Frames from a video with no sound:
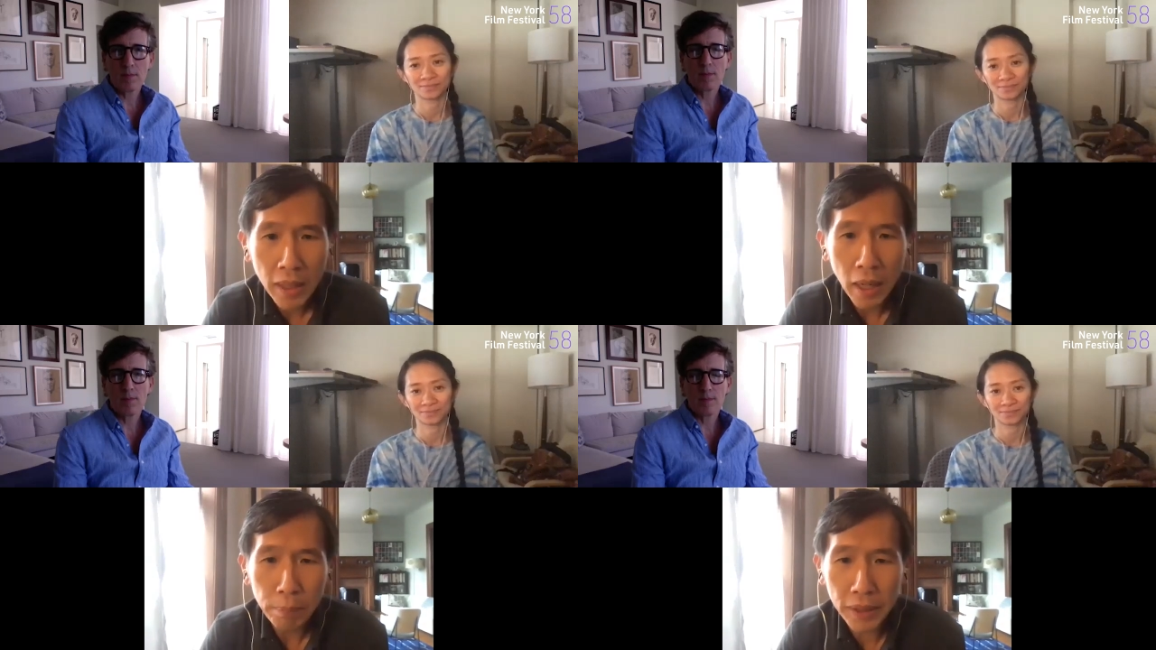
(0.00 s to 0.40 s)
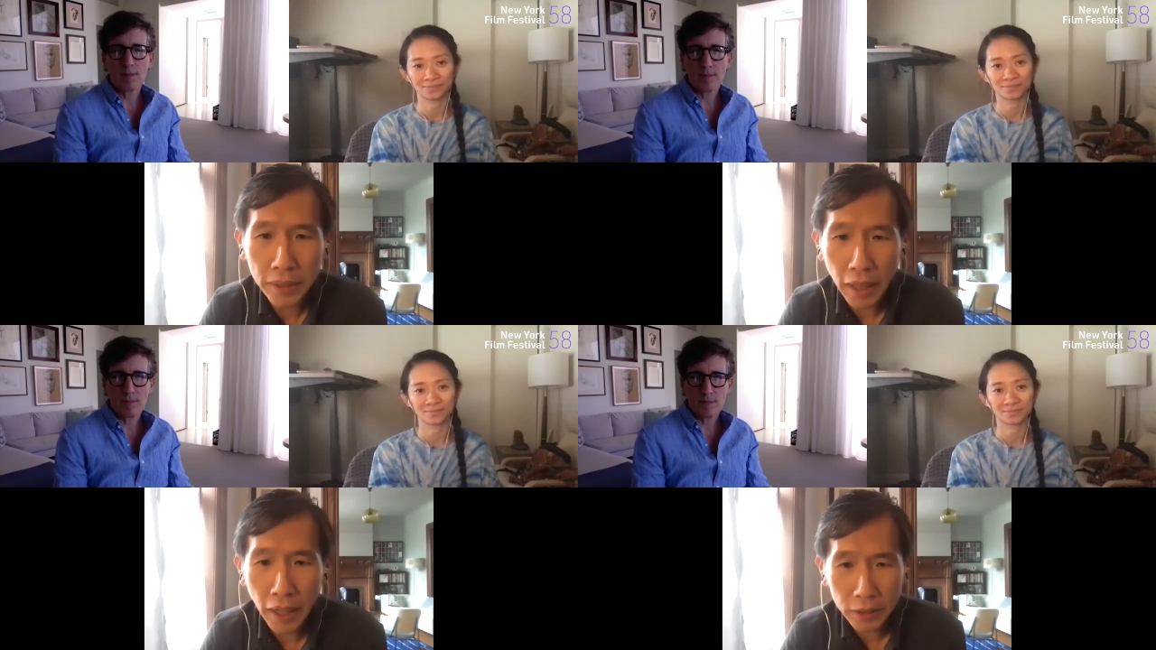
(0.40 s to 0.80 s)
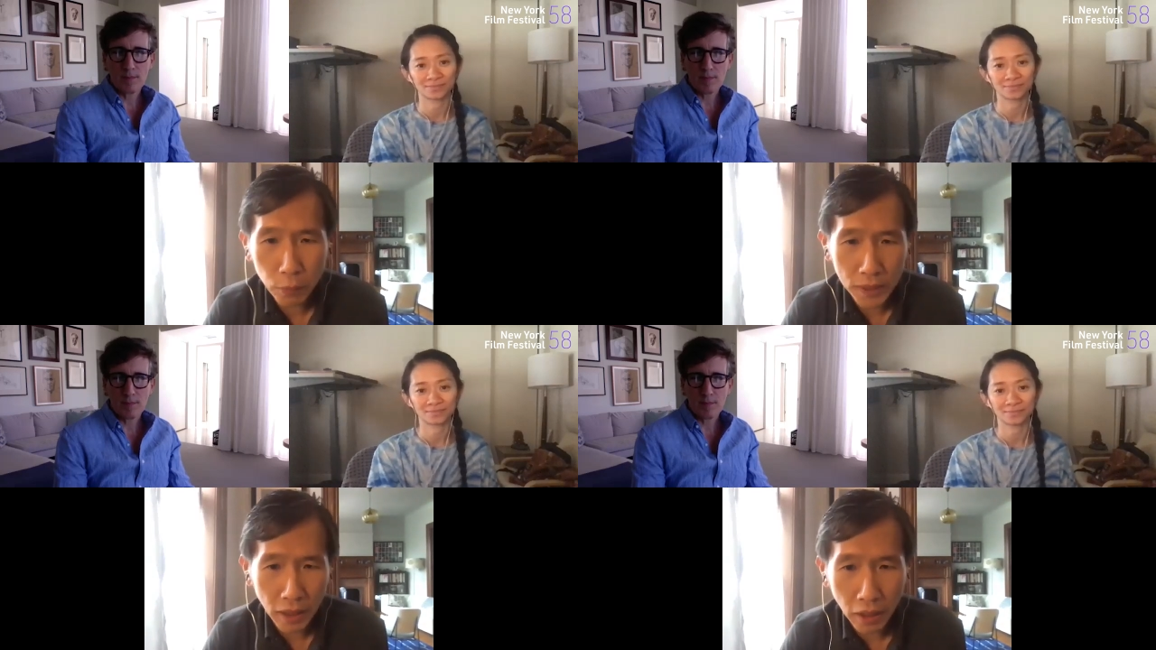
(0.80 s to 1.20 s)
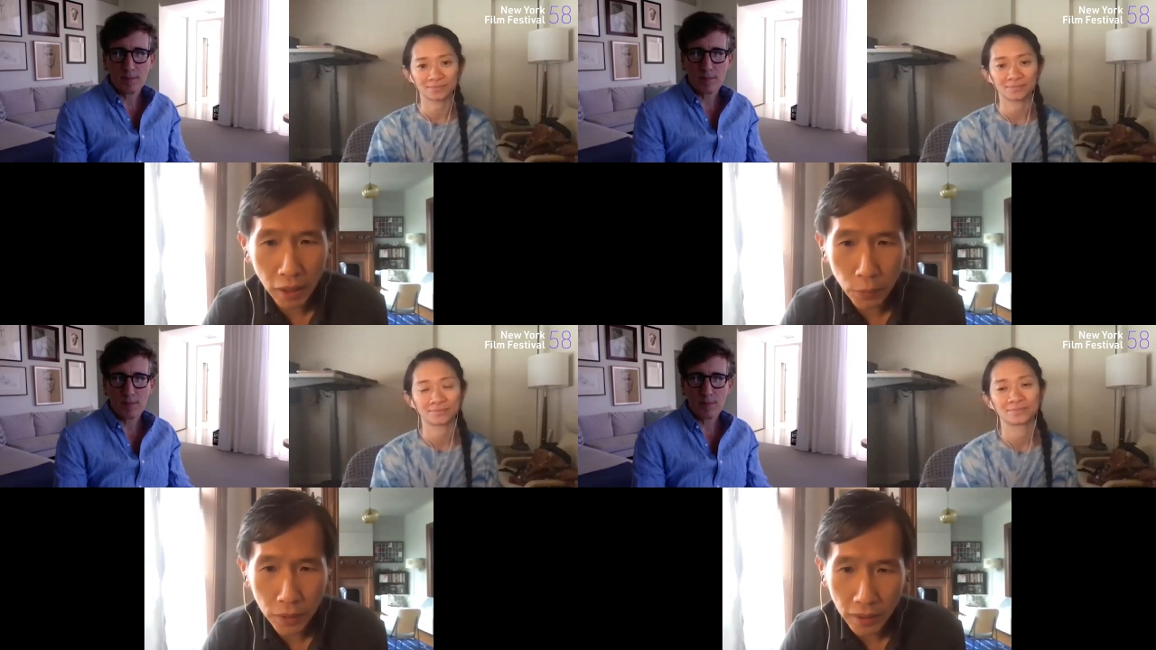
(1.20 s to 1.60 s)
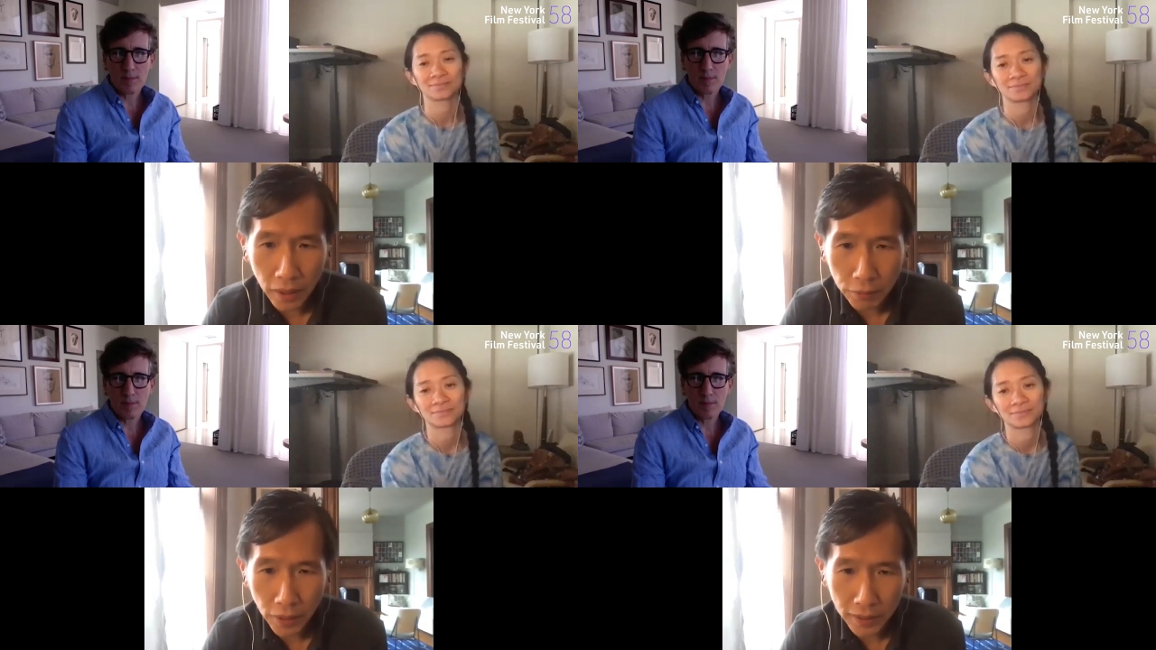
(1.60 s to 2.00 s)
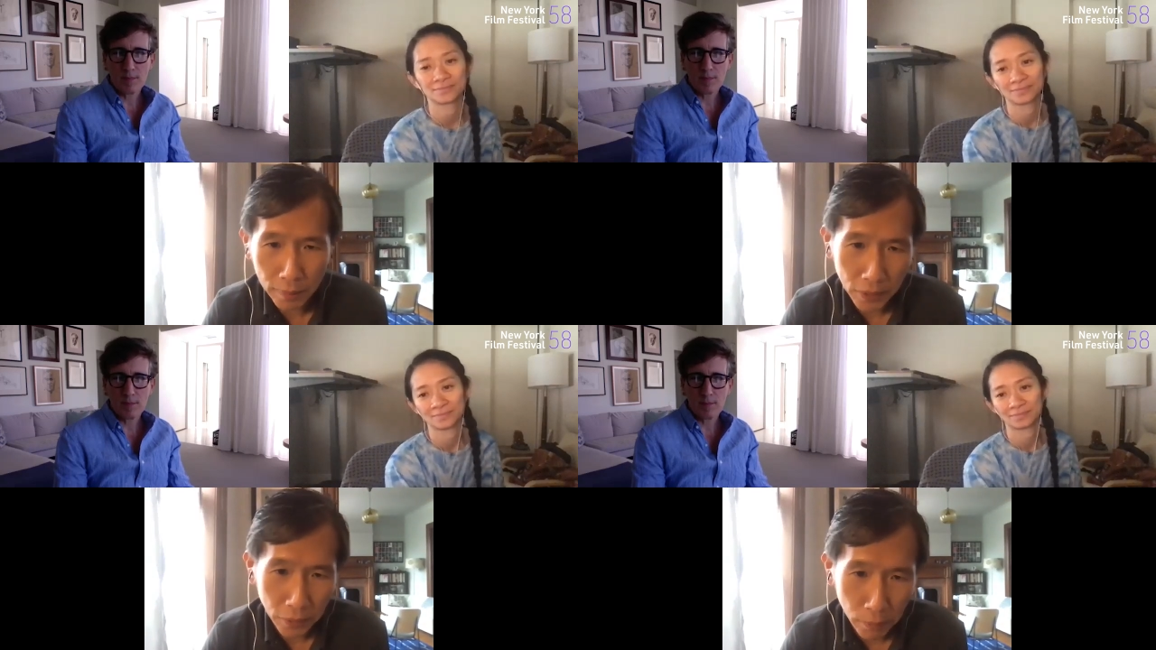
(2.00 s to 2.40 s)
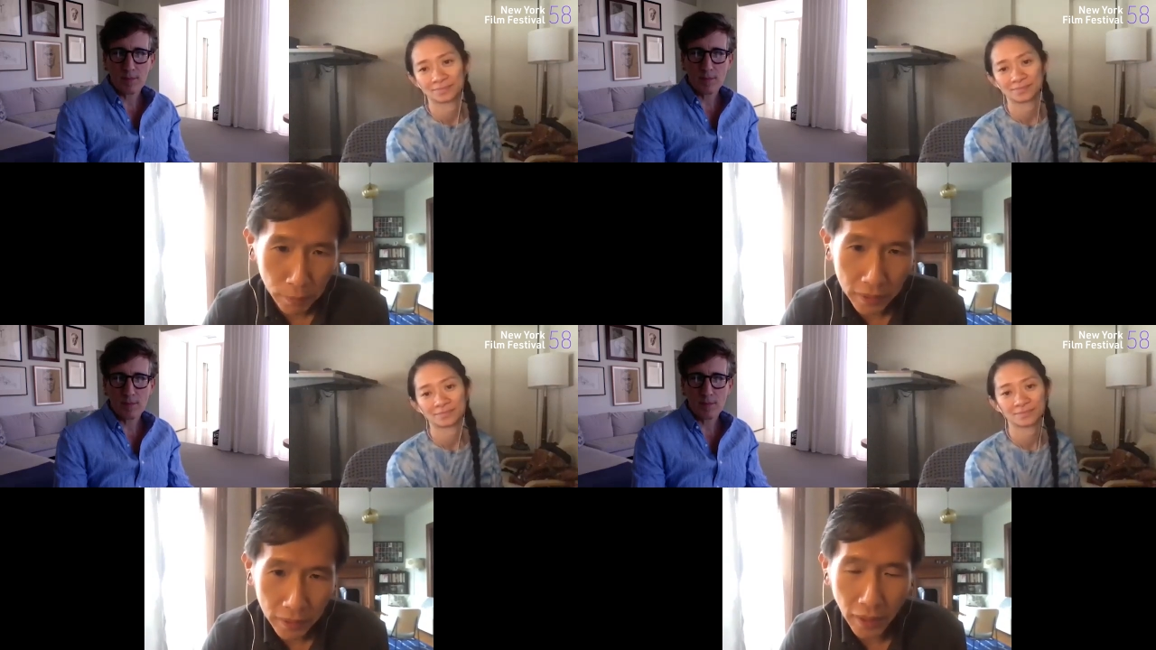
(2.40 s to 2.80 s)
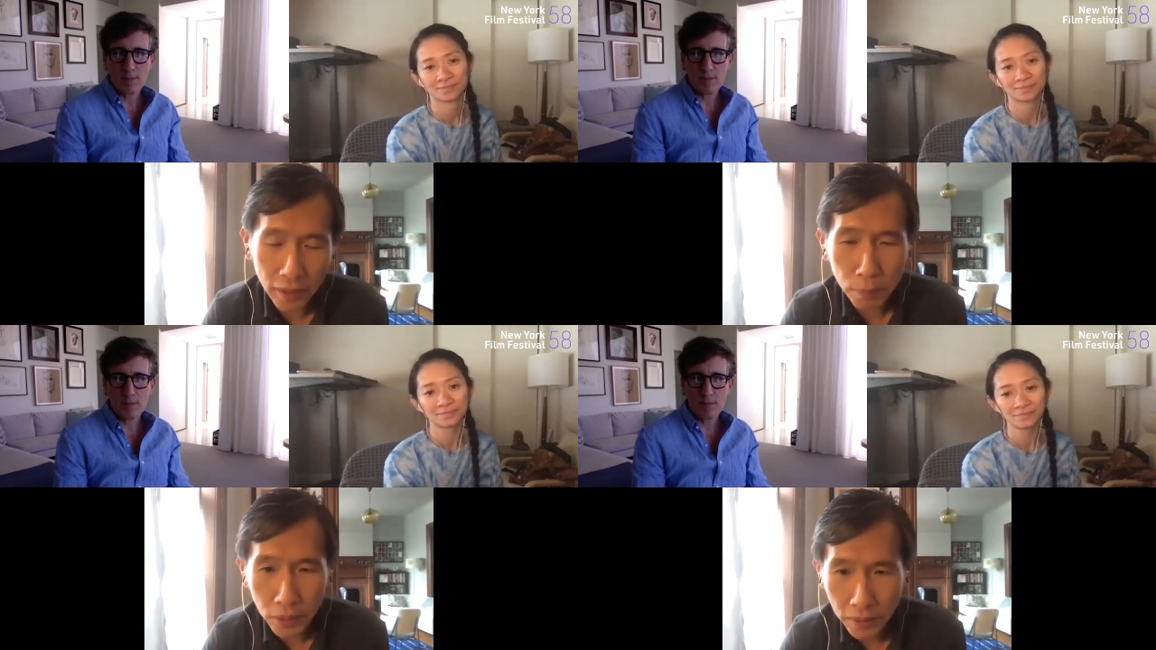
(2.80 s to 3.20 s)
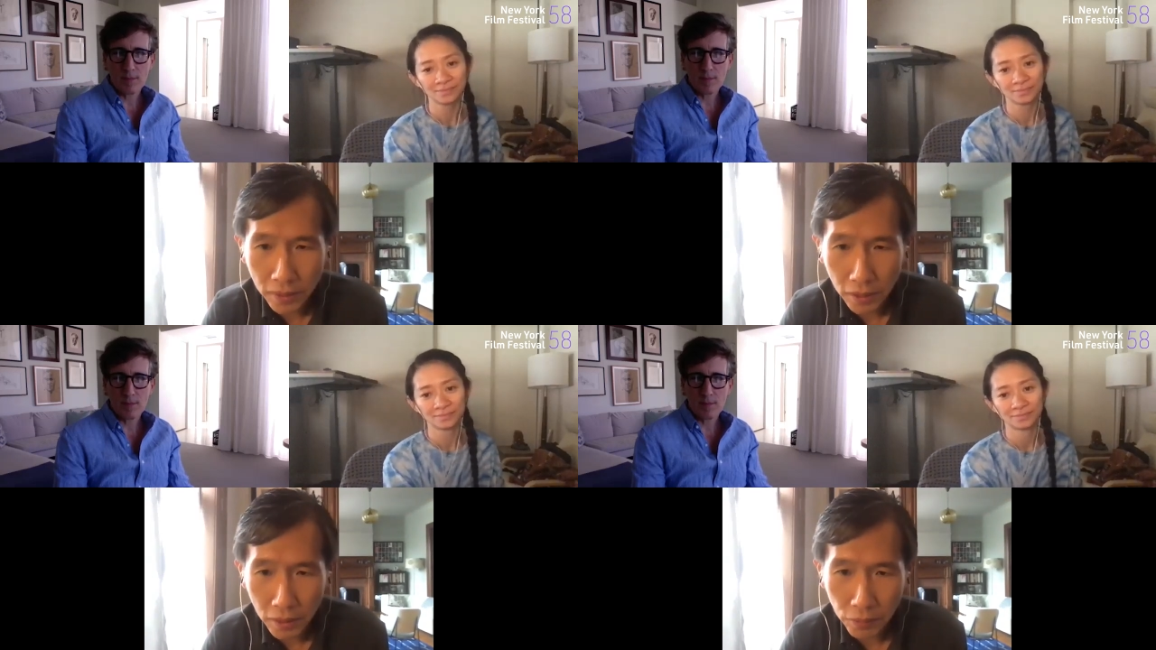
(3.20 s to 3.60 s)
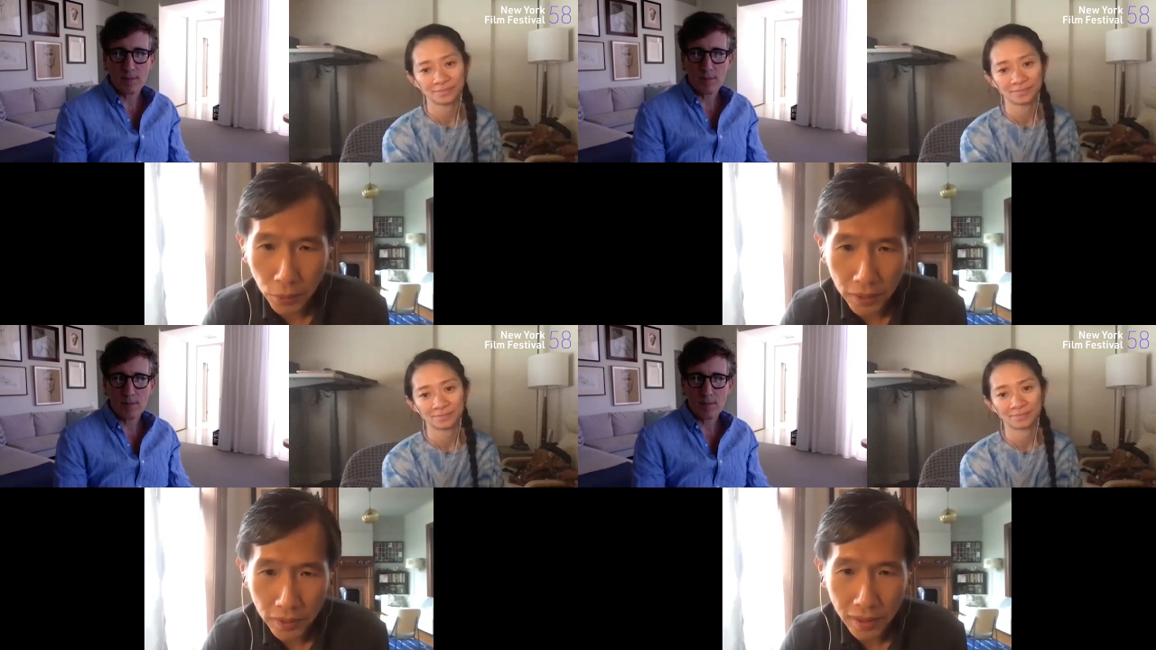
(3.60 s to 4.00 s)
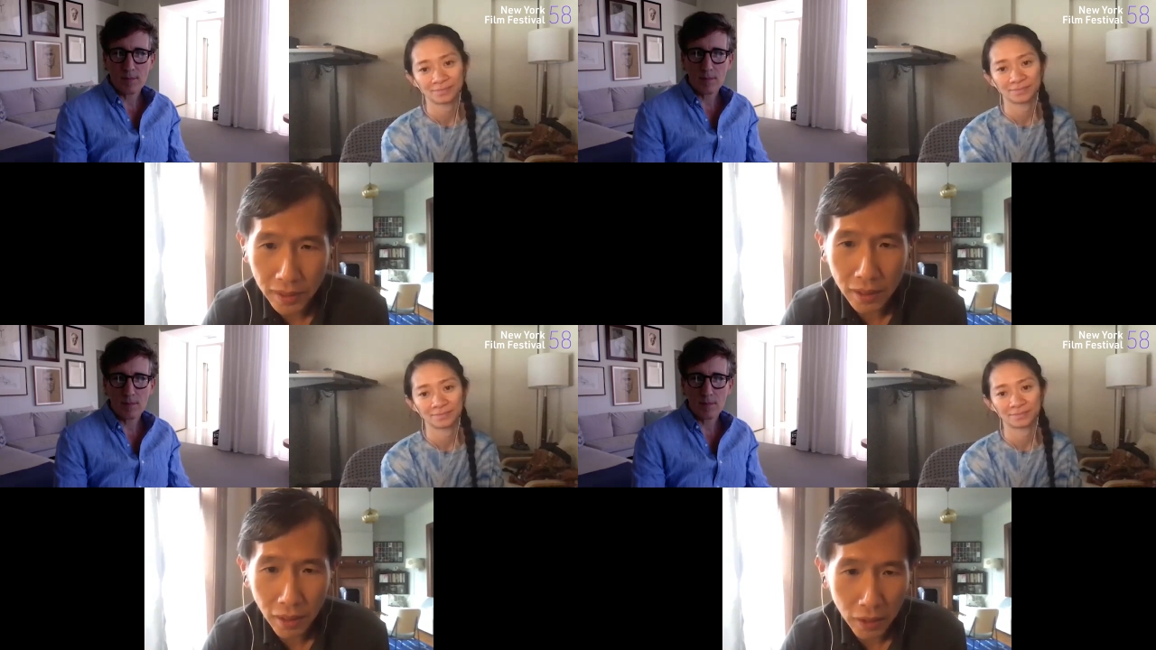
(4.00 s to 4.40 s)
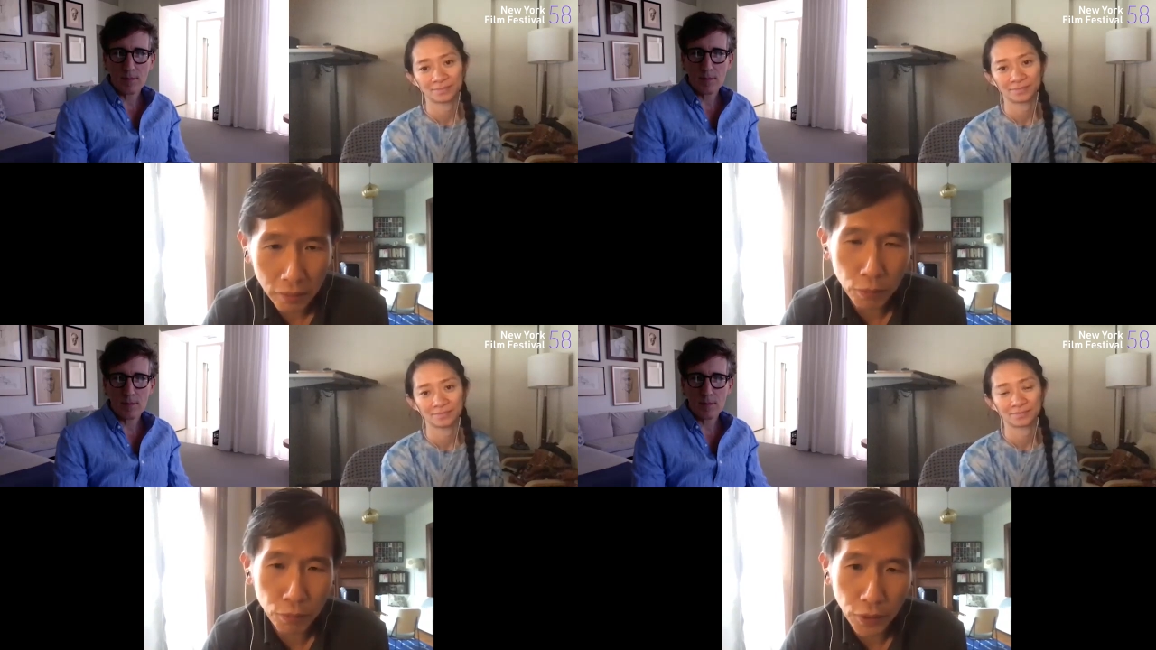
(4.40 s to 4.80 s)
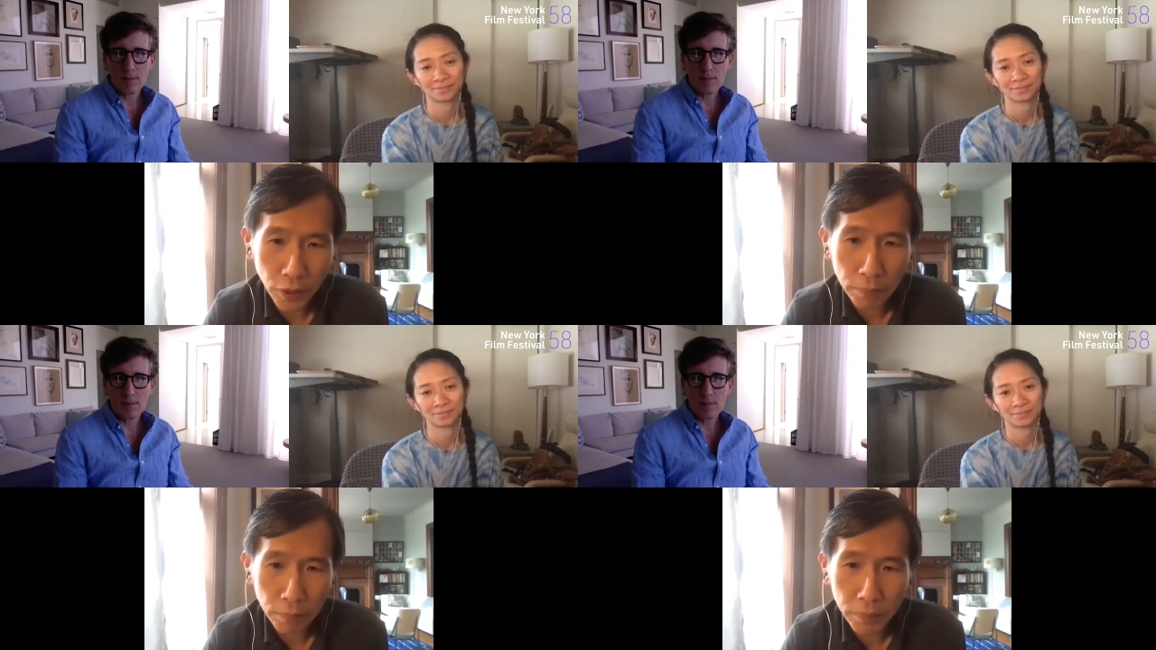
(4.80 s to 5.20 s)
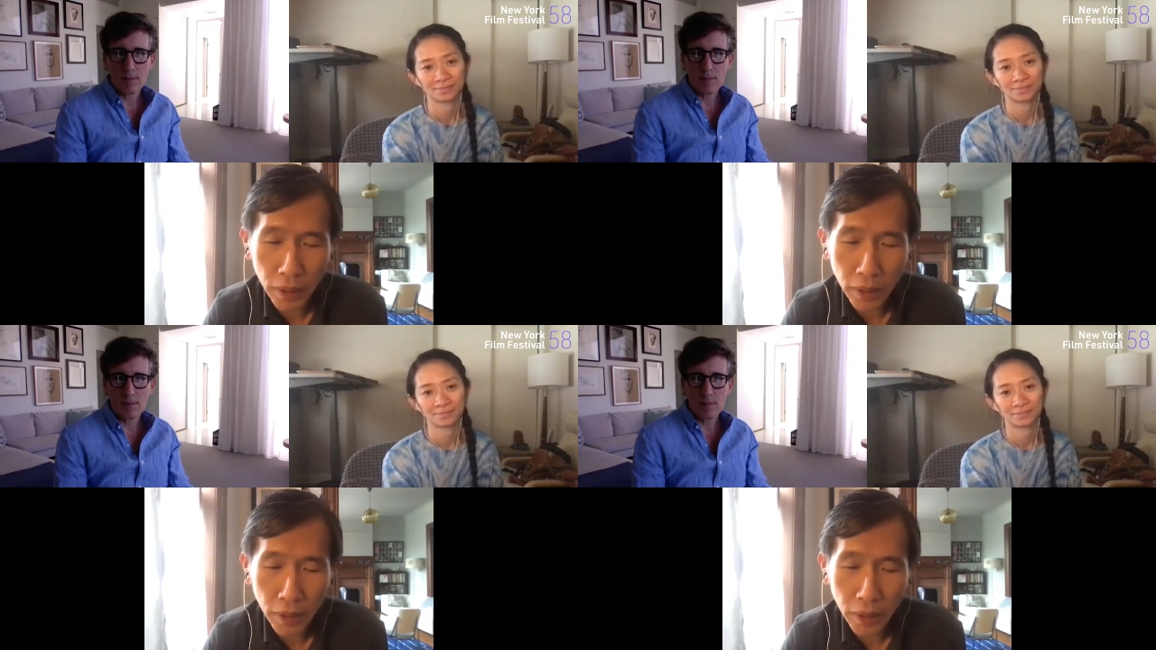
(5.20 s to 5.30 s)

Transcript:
Speaker 1: Peter actually was, along with uh, Frances McDormand, another producer, and of course the star of the film,